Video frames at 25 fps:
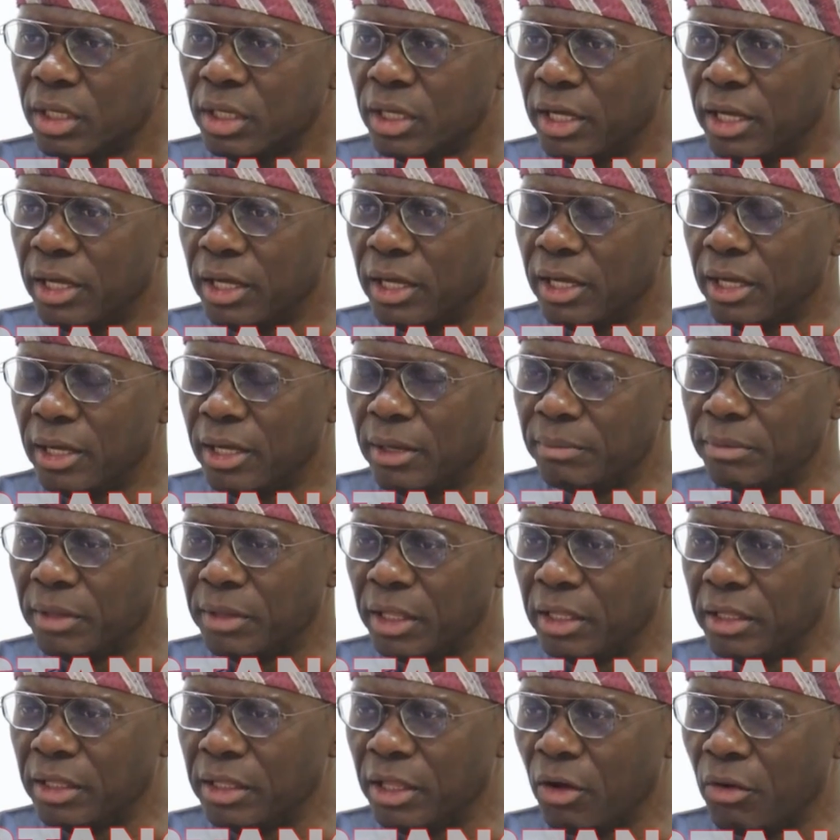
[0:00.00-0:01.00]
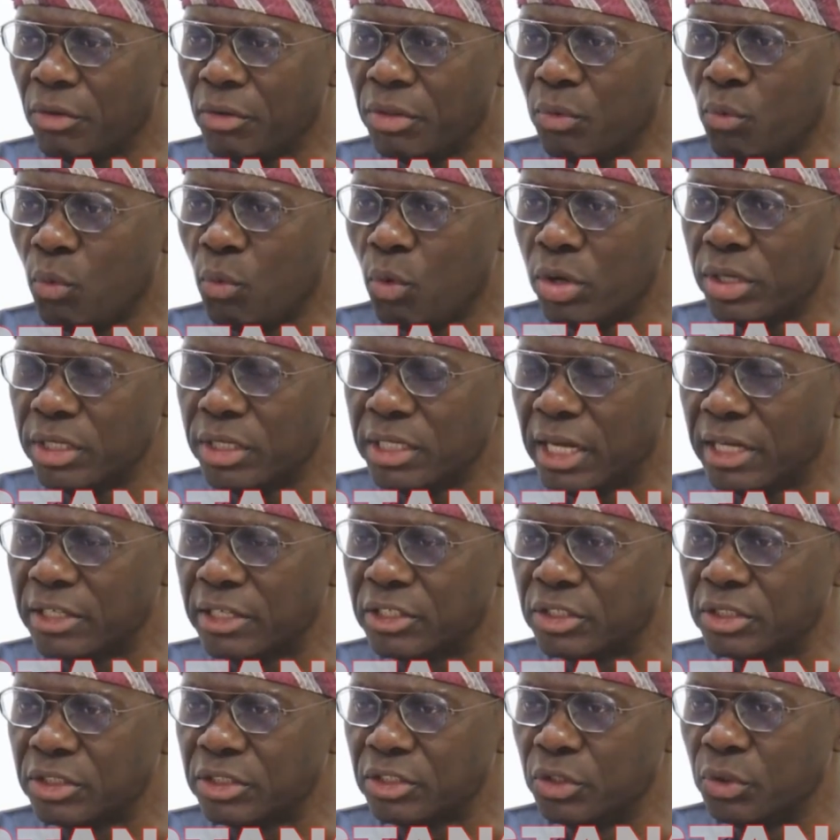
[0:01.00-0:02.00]
The other one
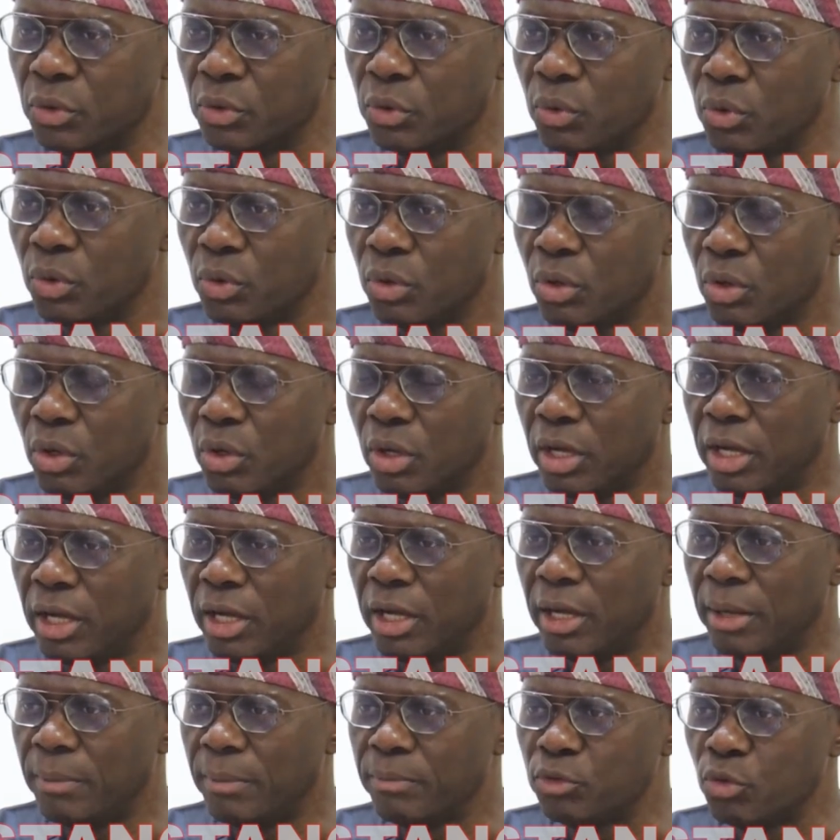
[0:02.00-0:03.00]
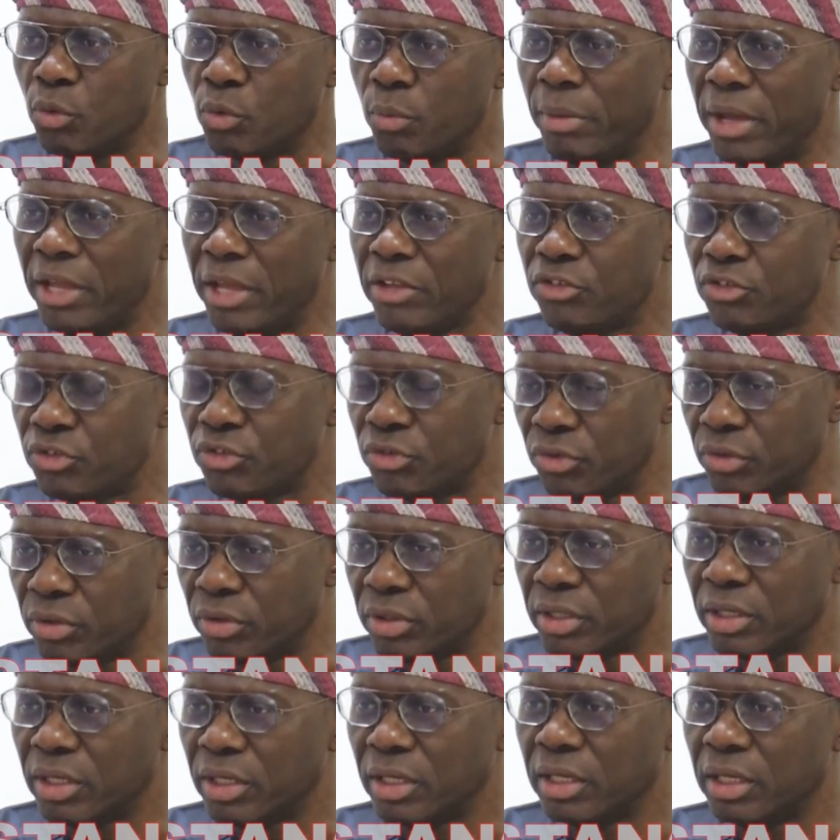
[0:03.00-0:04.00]
that, you mentioned
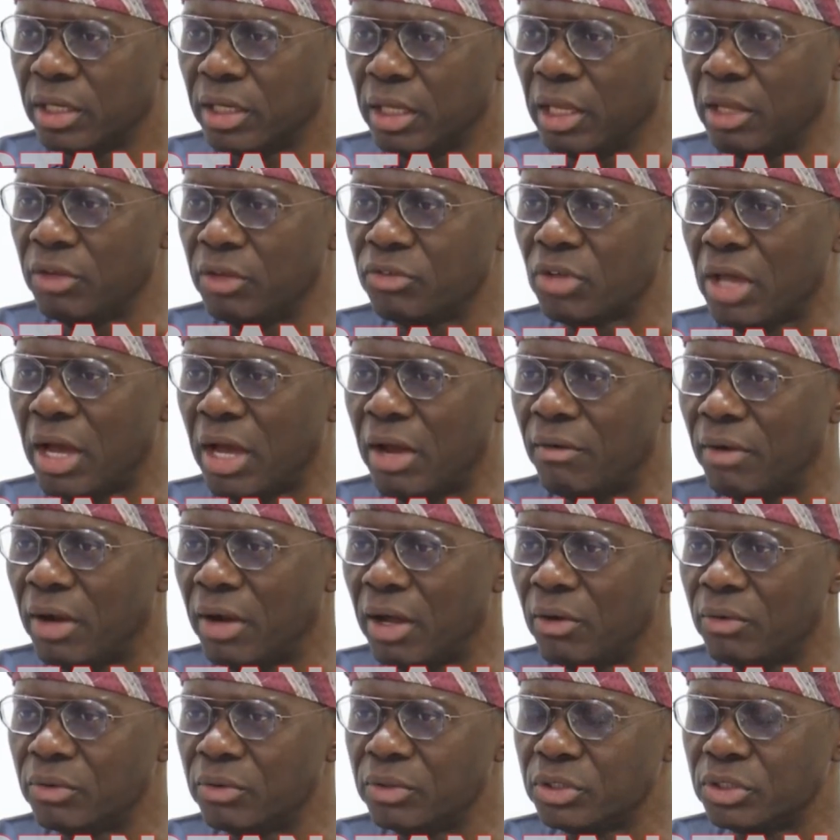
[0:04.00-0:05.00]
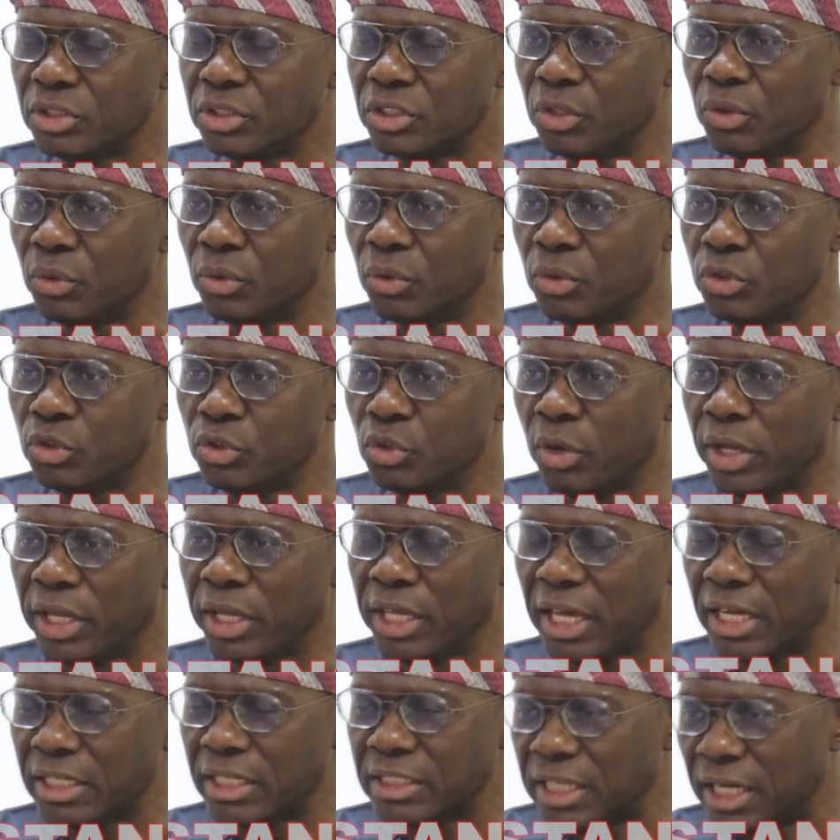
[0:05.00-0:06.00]
is around, your
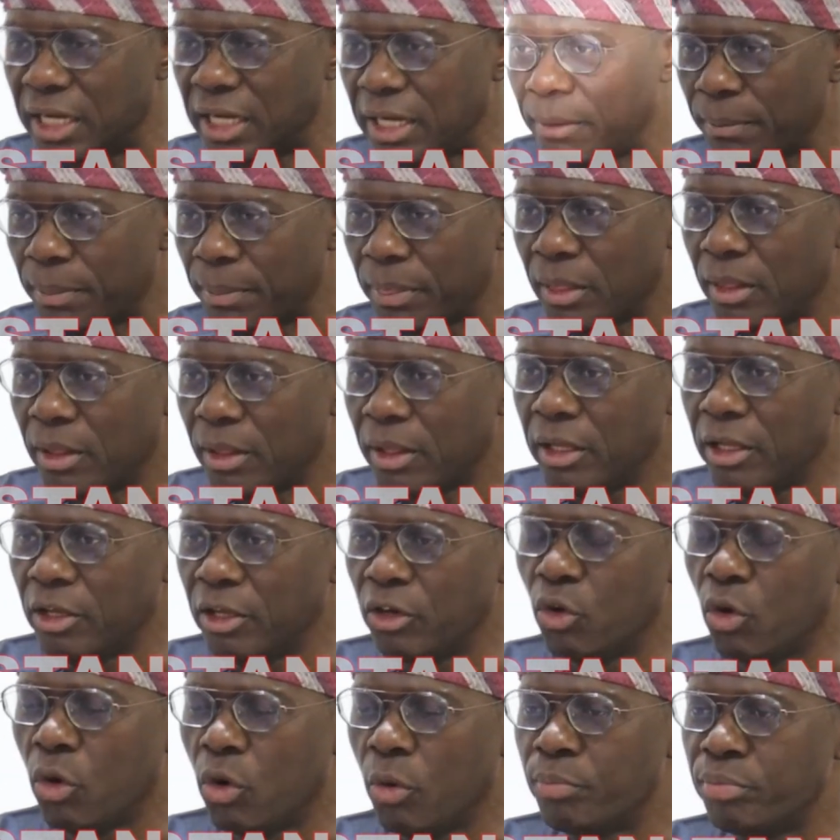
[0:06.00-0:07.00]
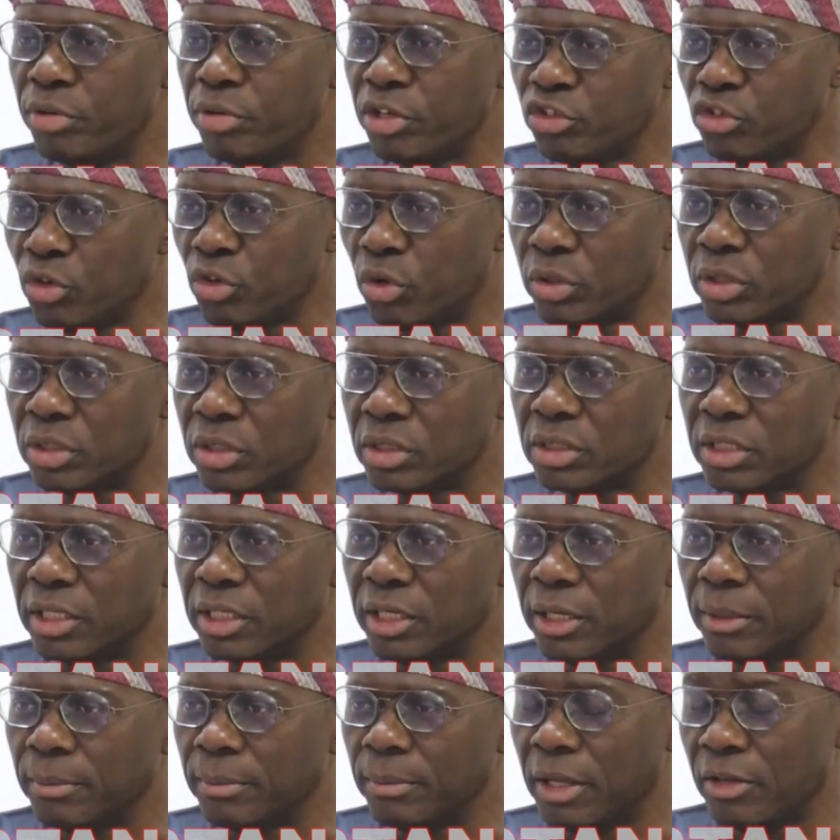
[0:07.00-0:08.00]
Ikeja, operations.
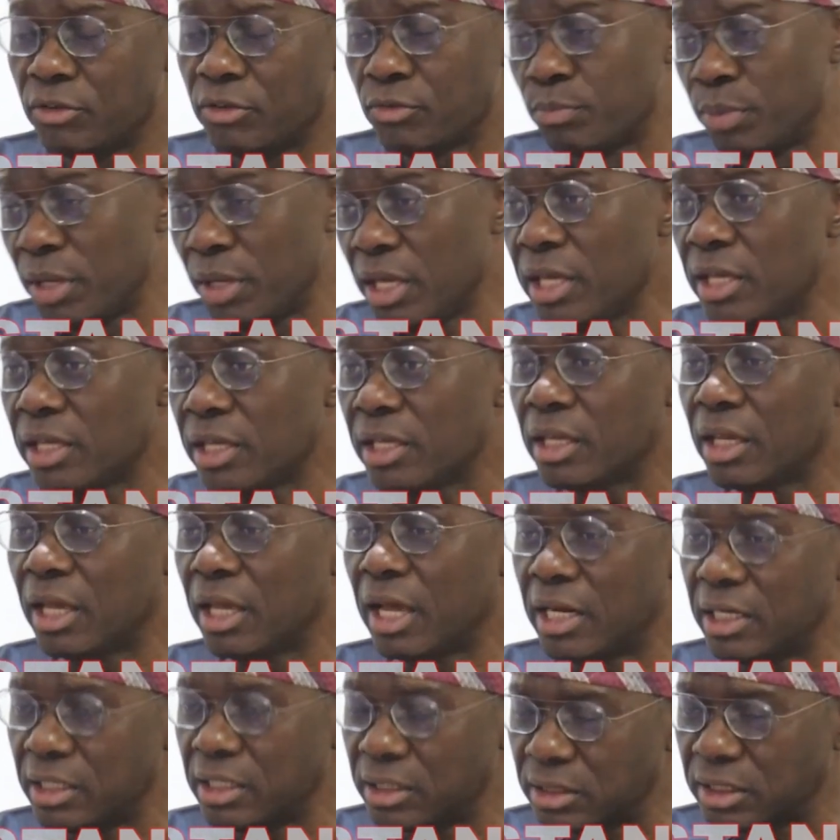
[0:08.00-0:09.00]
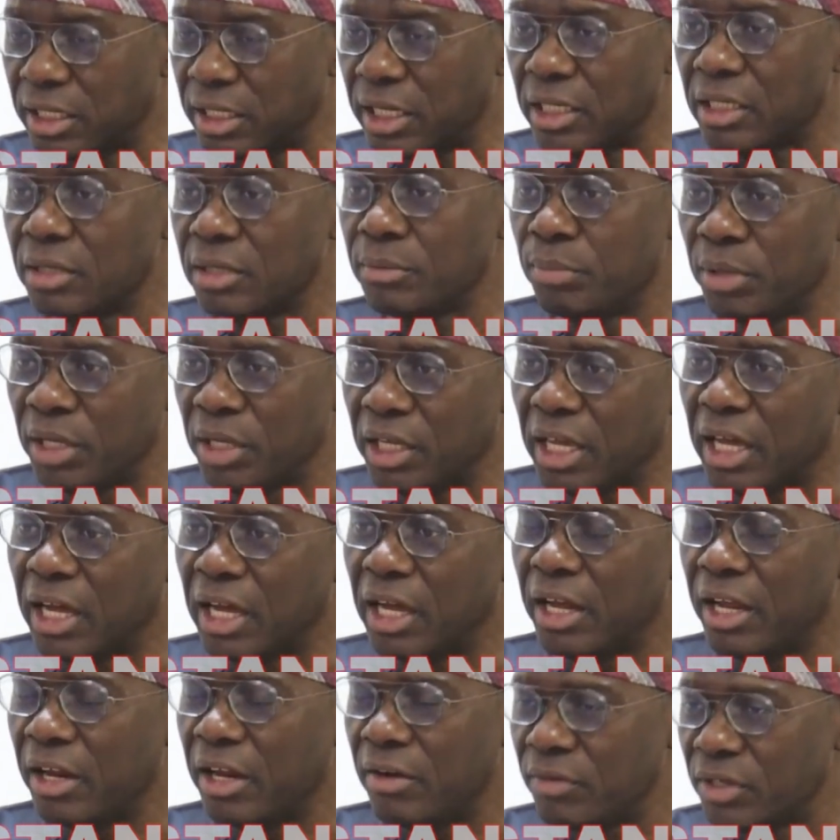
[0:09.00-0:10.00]
It's big and it's getting
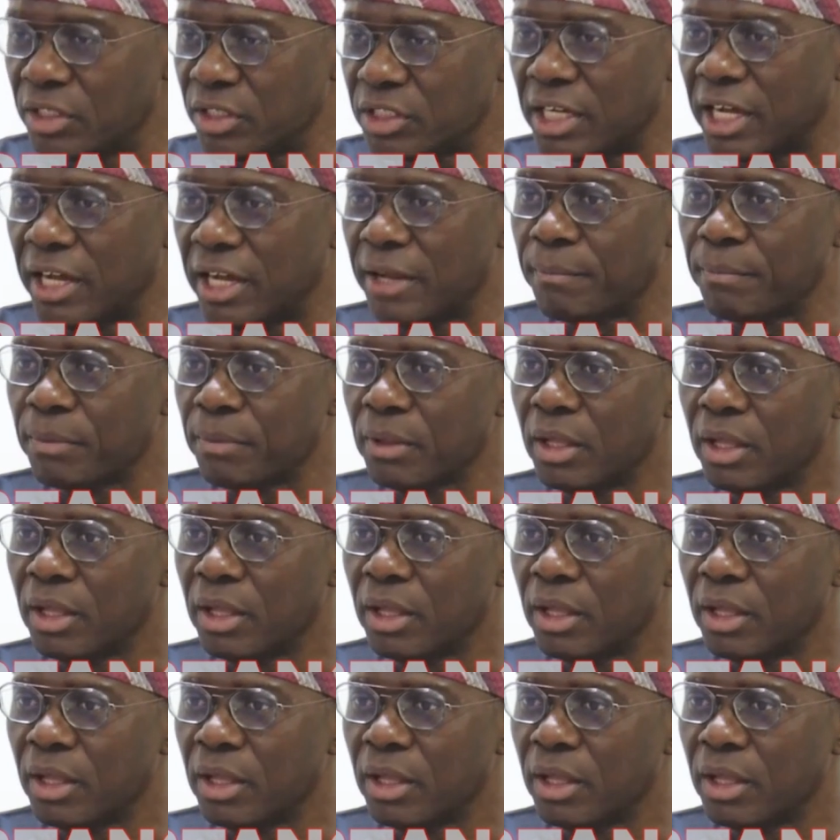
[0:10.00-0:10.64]
bigger every time.